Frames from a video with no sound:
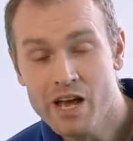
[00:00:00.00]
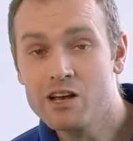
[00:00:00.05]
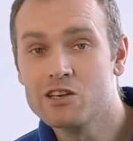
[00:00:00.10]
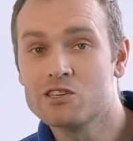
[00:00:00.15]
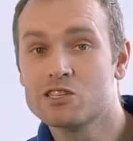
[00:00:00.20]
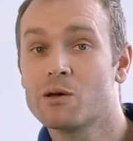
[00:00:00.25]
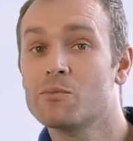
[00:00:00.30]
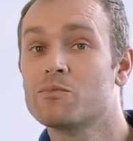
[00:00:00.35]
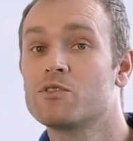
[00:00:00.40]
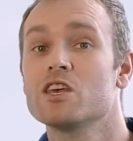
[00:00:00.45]

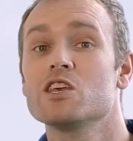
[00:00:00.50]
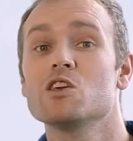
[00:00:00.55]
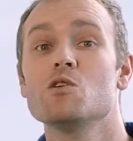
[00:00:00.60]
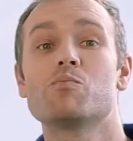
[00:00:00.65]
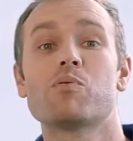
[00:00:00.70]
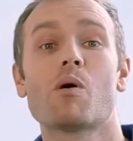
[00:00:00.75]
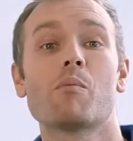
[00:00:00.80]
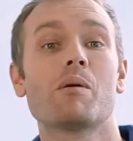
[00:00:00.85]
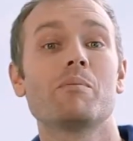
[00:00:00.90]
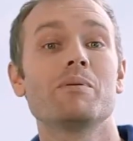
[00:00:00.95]
Something you
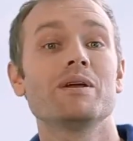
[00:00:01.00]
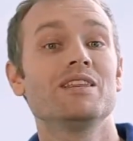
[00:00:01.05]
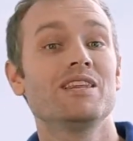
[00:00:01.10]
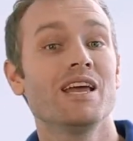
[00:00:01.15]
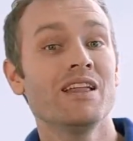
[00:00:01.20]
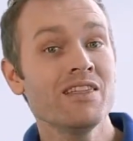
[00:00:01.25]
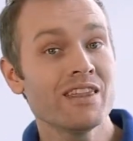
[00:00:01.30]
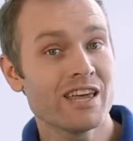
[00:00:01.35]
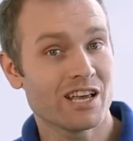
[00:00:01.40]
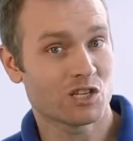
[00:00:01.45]
probably
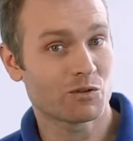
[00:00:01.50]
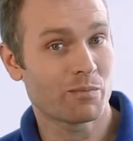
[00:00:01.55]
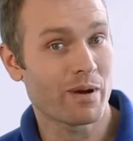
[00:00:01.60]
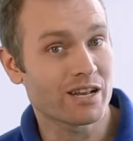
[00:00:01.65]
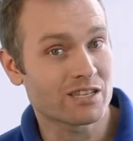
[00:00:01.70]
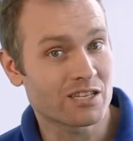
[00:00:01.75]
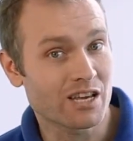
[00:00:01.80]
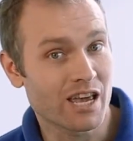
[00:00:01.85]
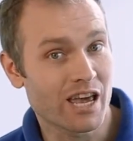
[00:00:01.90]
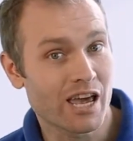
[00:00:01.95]
didn't
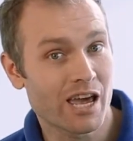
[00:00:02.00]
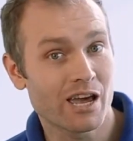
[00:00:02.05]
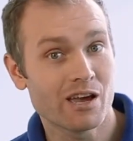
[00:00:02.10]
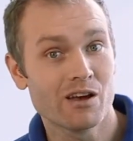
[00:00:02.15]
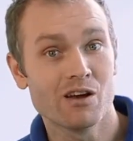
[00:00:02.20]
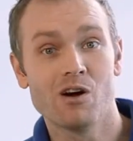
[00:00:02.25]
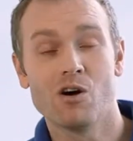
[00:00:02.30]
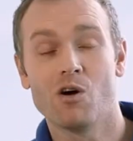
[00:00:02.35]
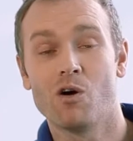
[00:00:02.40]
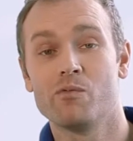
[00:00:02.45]
expect to hear
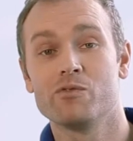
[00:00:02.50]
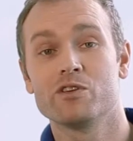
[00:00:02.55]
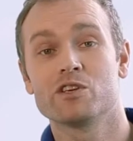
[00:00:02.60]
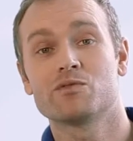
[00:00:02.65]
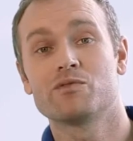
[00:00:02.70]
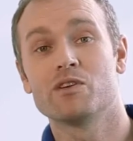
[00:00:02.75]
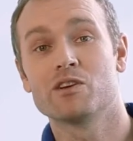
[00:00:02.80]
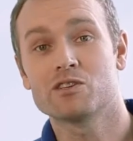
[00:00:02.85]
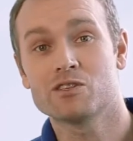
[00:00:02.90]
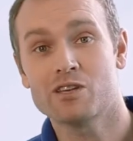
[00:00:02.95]
on
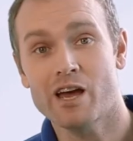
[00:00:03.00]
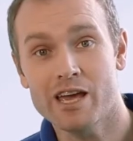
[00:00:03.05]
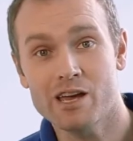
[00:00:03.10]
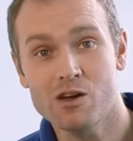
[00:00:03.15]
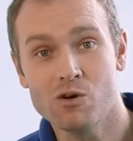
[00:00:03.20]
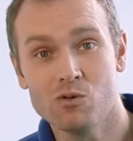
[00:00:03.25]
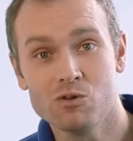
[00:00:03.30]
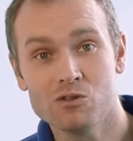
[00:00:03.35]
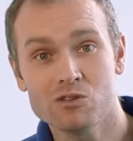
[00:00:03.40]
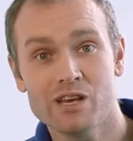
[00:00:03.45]
this first
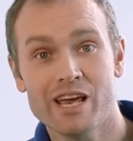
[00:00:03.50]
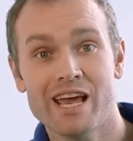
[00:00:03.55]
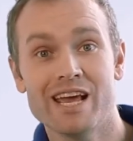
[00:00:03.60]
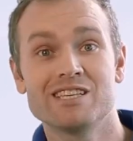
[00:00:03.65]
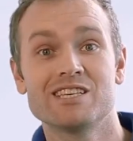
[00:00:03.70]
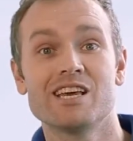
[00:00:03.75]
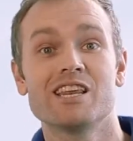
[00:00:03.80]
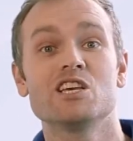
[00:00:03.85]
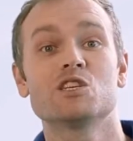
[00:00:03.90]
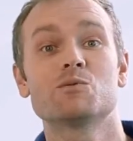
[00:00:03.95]
aid course
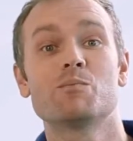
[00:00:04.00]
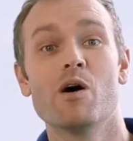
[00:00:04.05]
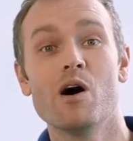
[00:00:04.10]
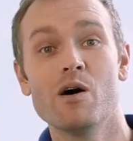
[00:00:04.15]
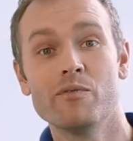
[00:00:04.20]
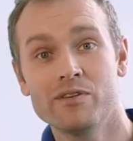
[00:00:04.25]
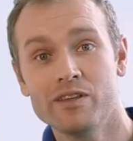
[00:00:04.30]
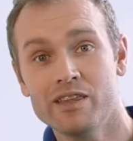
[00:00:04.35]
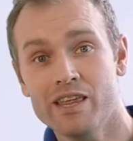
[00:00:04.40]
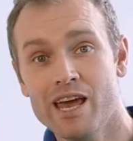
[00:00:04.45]
is it is
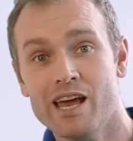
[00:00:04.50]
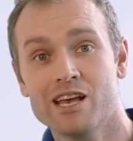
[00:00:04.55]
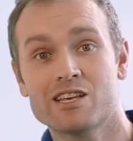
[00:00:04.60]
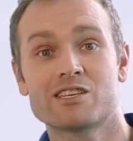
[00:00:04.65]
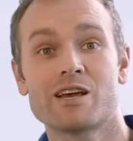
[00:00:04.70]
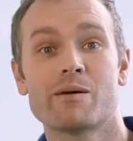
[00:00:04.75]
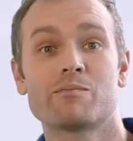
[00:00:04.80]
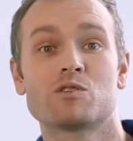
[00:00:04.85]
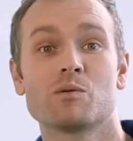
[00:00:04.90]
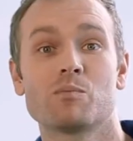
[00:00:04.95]
perfectly
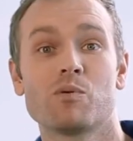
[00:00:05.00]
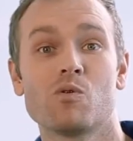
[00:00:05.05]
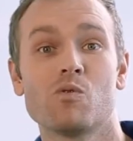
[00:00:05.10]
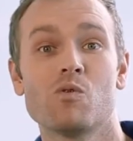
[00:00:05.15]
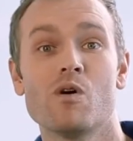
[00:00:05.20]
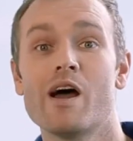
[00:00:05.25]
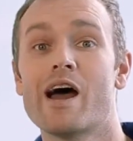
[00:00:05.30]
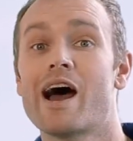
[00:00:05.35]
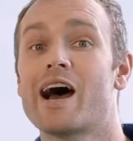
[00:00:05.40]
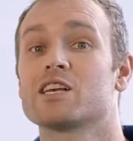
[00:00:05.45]

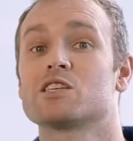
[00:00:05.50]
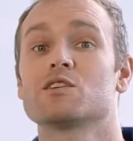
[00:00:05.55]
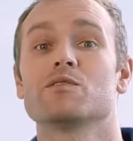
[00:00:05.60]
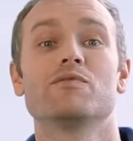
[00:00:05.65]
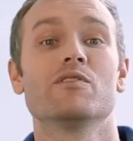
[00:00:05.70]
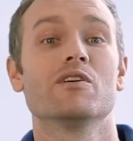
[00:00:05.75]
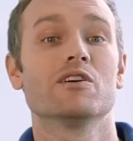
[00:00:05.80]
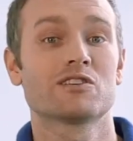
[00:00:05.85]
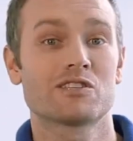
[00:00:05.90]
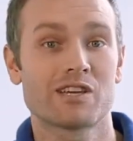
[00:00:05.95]
acceptable as a
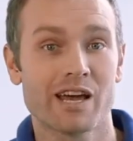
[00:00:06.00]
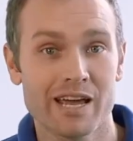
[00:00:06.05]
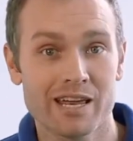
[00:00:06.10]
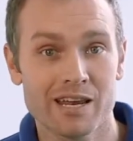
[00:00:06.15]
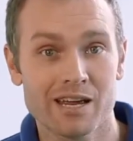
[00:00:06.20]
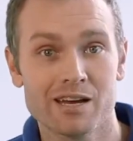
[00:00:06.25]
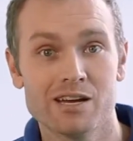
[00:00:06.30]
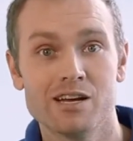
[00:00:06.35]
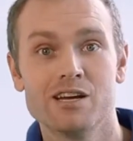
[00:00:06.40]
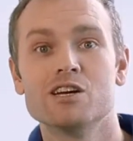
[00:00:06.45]
first
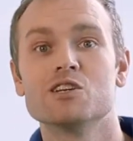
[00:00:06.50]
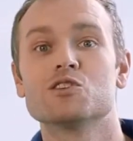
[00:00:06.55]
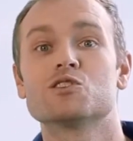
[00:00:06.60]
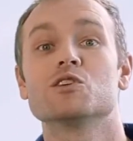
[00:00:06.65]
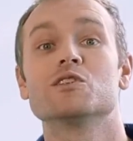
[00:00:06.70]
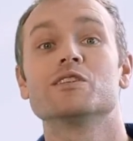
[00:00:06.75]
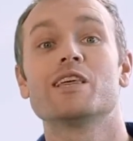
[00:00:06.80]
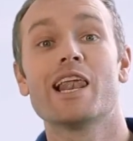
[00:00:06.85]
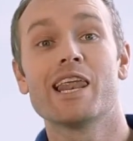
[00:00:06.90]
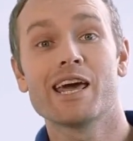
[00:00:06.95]
aider
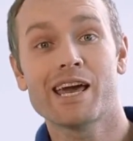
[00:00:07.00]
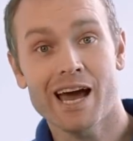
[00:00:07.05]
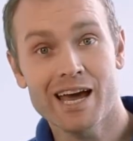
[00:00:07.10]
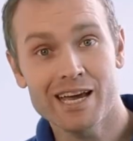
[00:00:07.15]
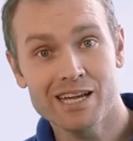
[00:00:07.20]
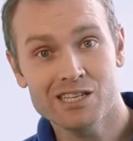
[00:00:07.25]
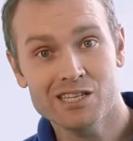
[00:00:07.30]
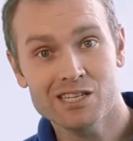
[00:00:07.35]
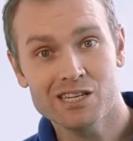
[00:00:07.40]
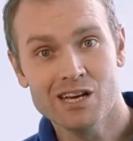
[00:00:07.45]
to delegate